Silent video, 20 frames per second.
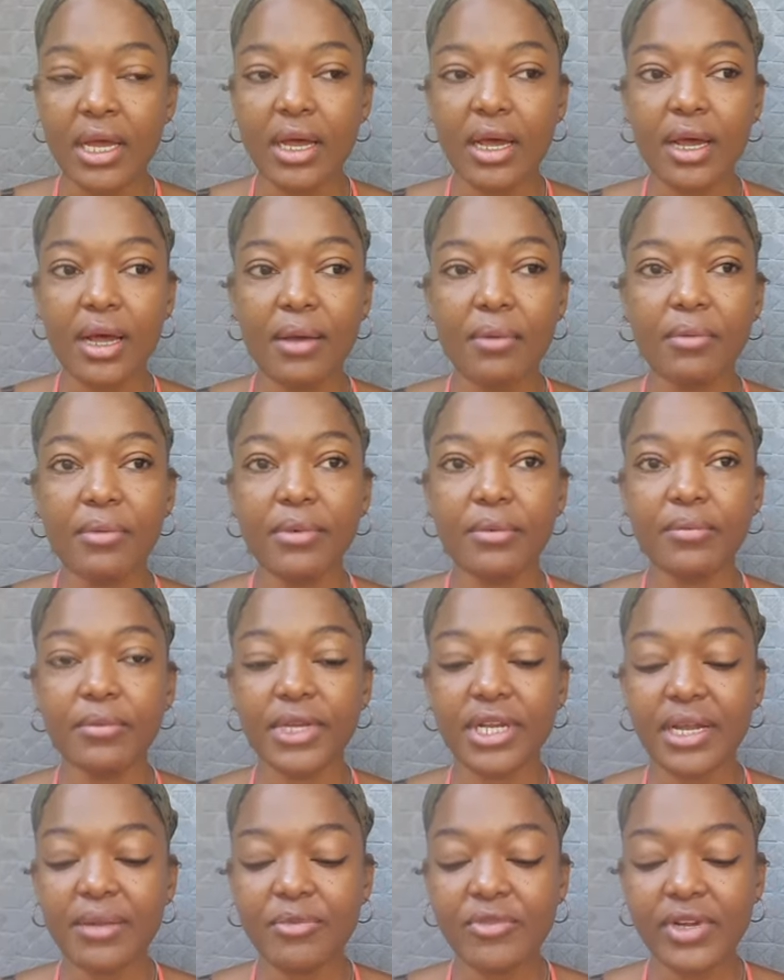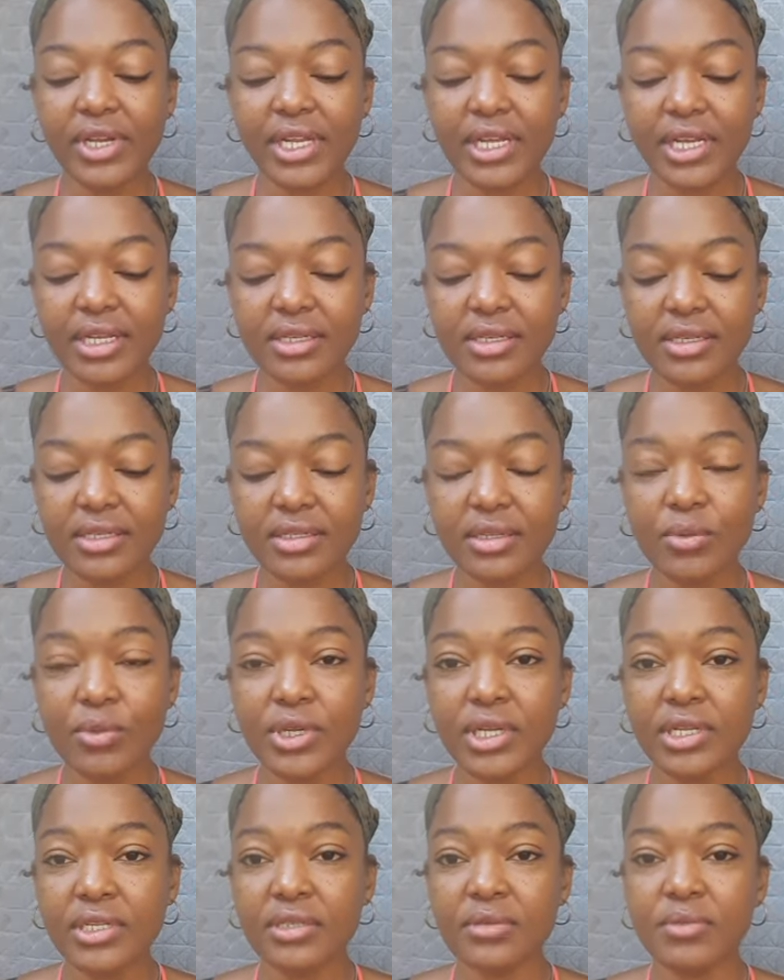um but i'm really getting
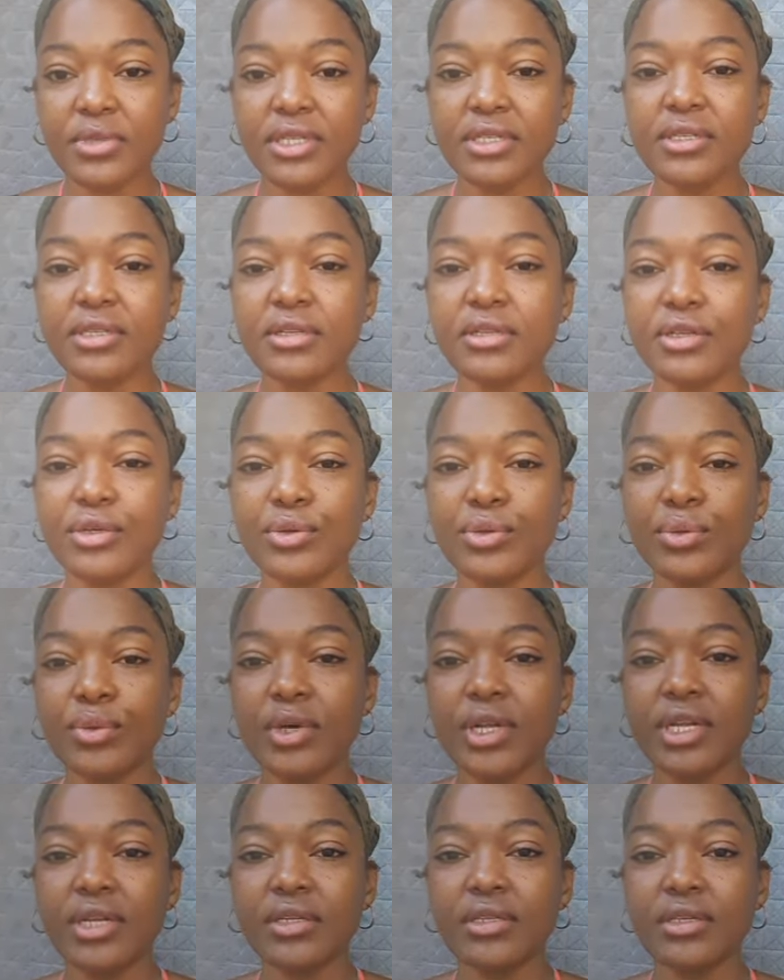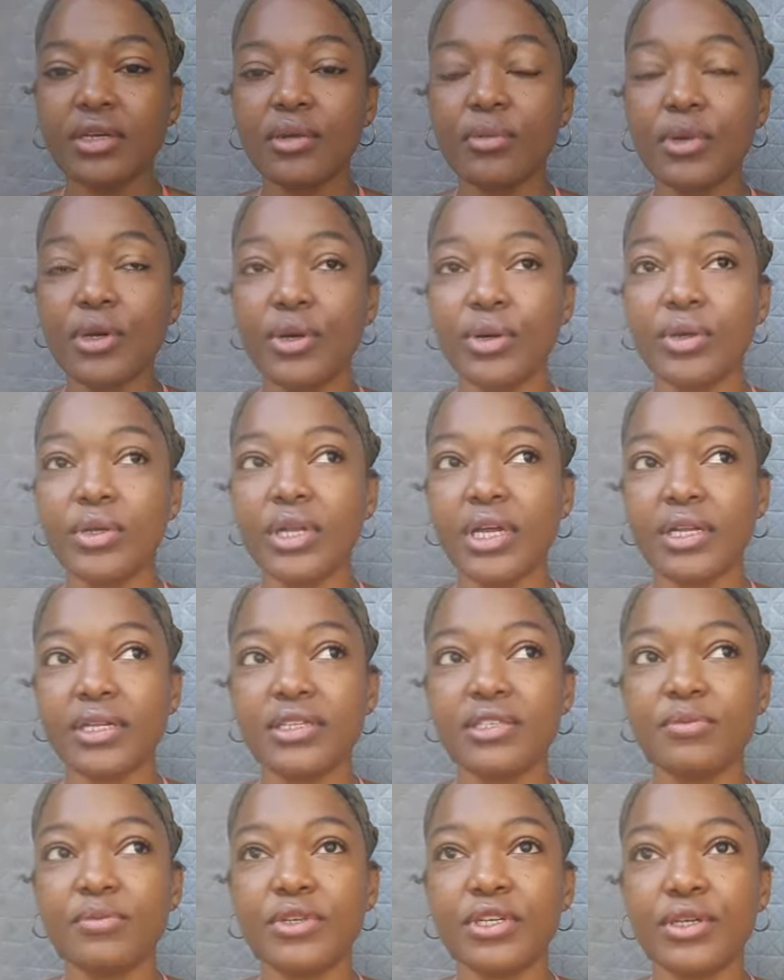someone is missing you wanting to come around and
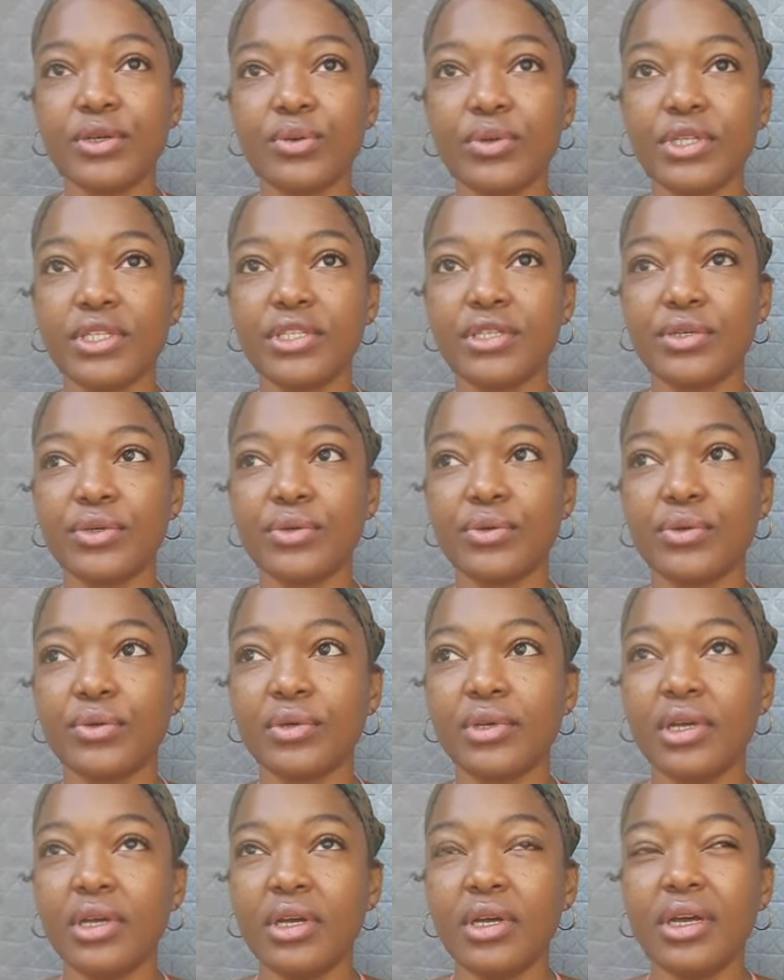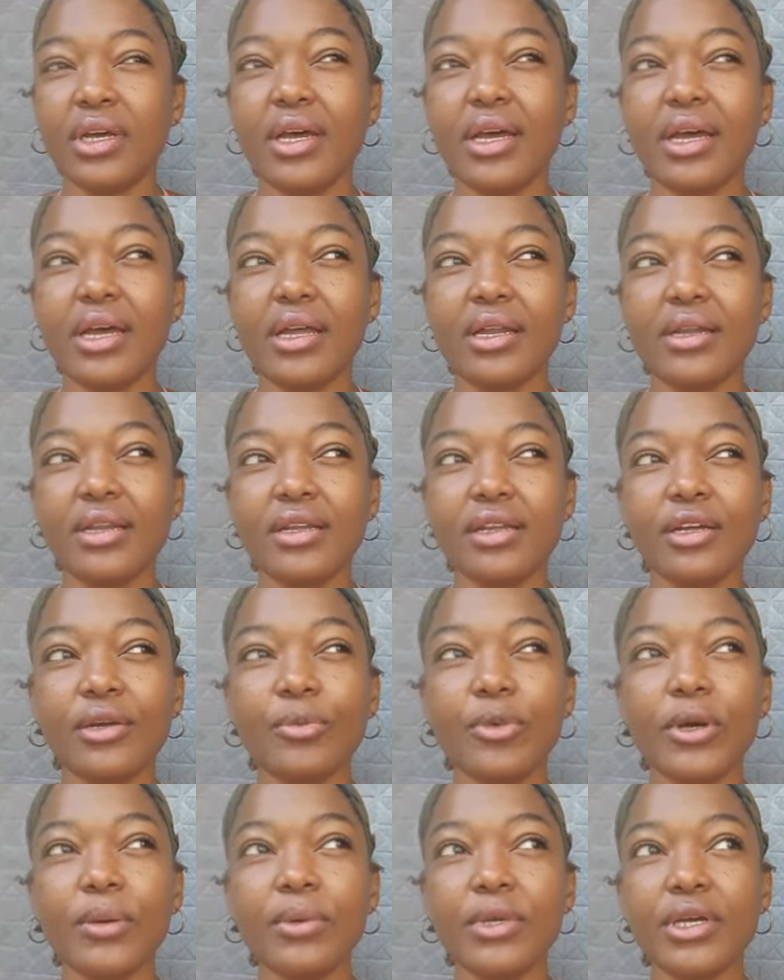speak with you and you're
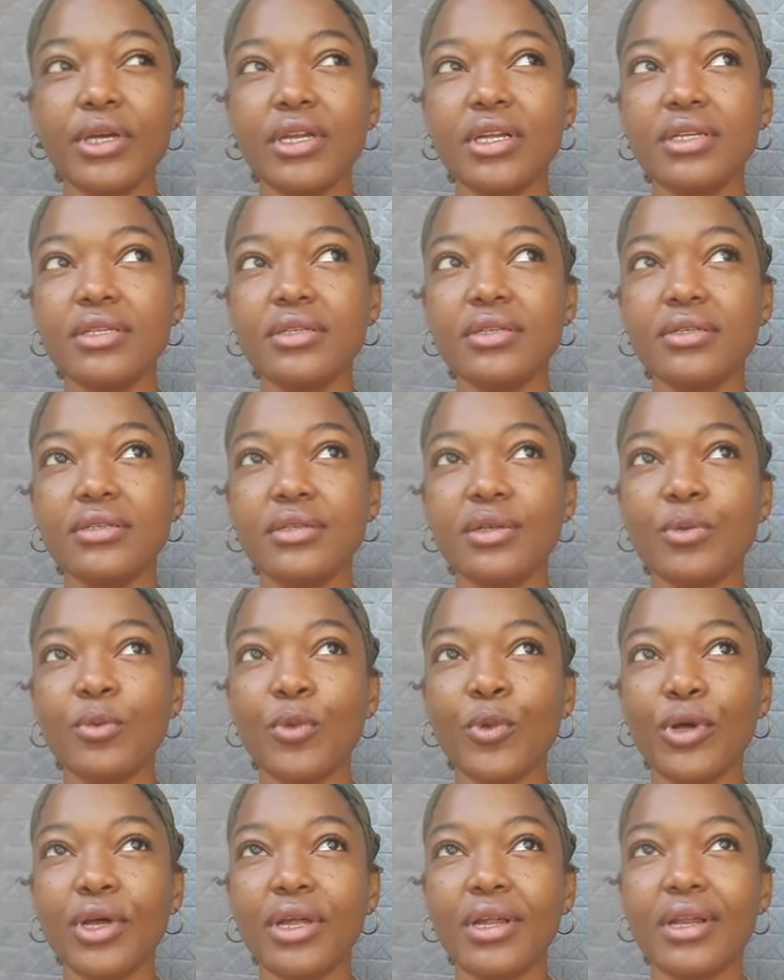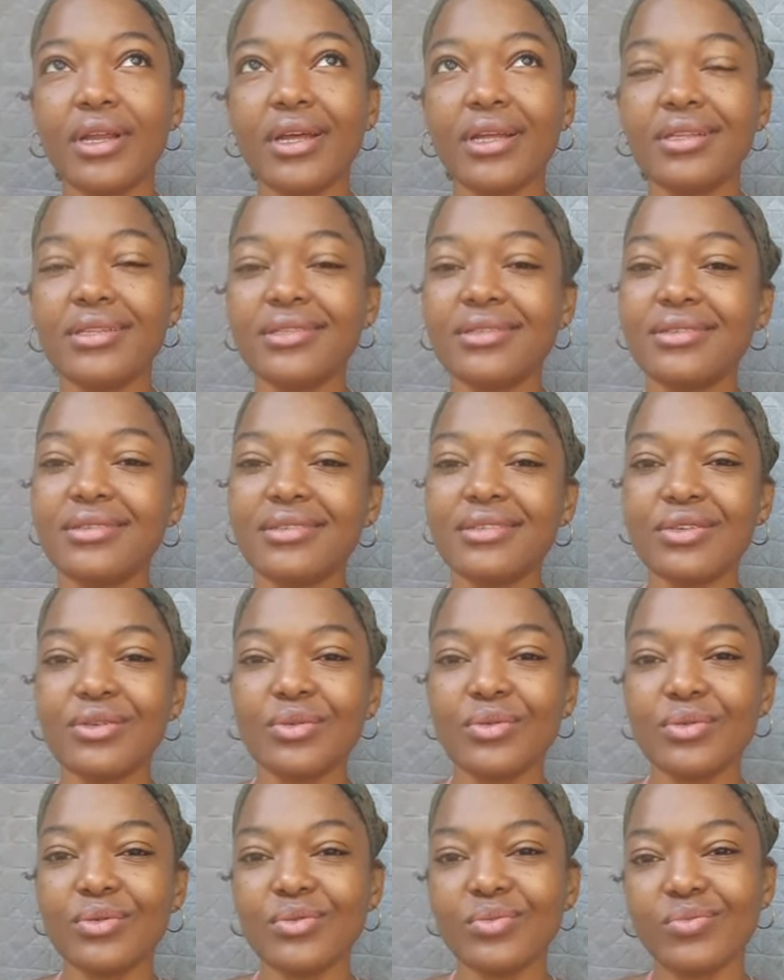probably gonna see someone that's
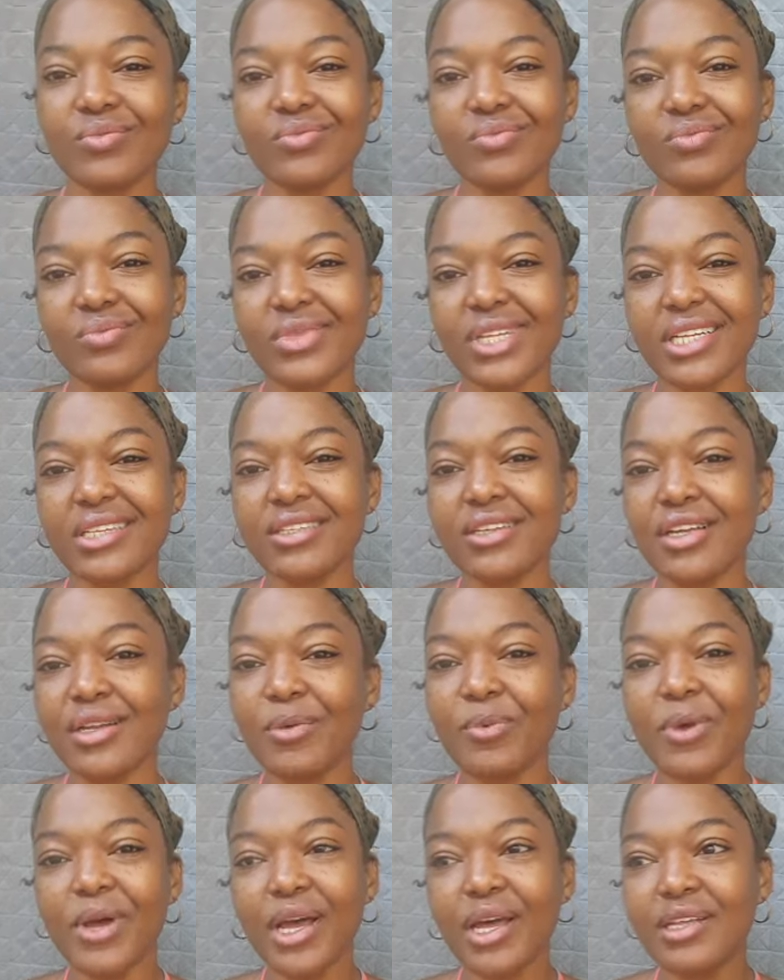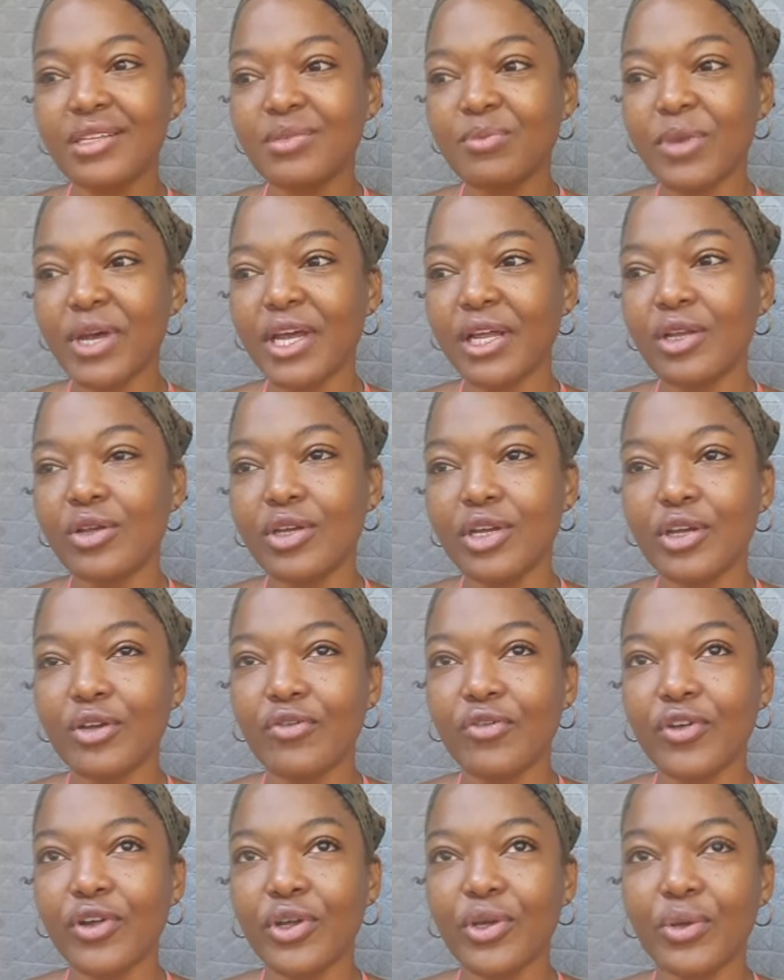you that's gonna pass by looking
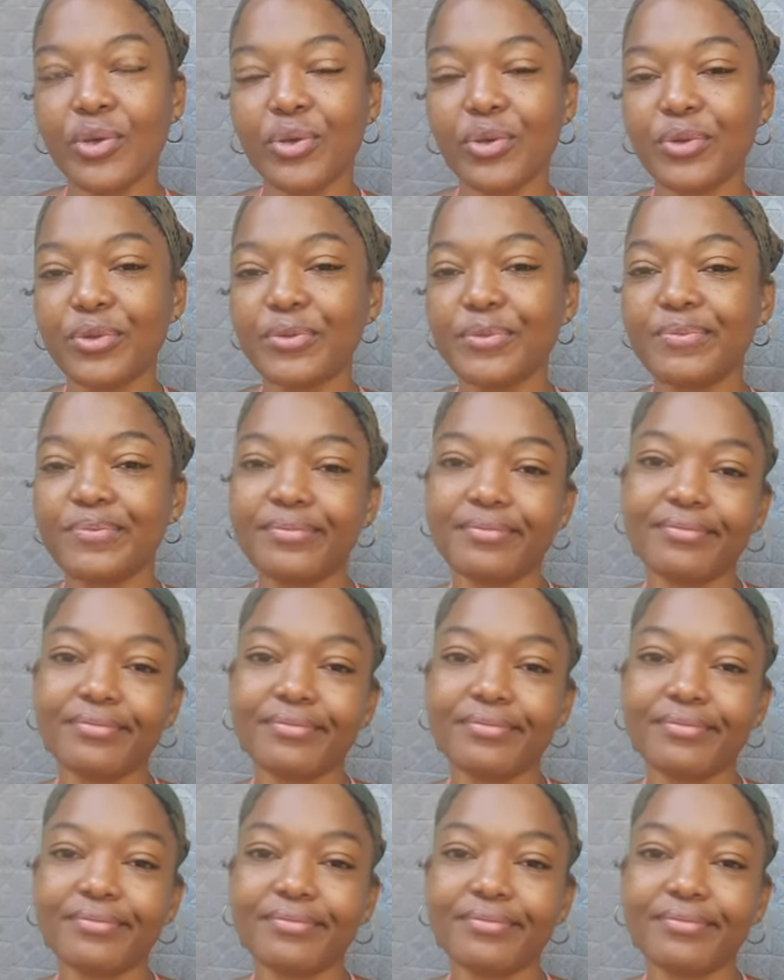for you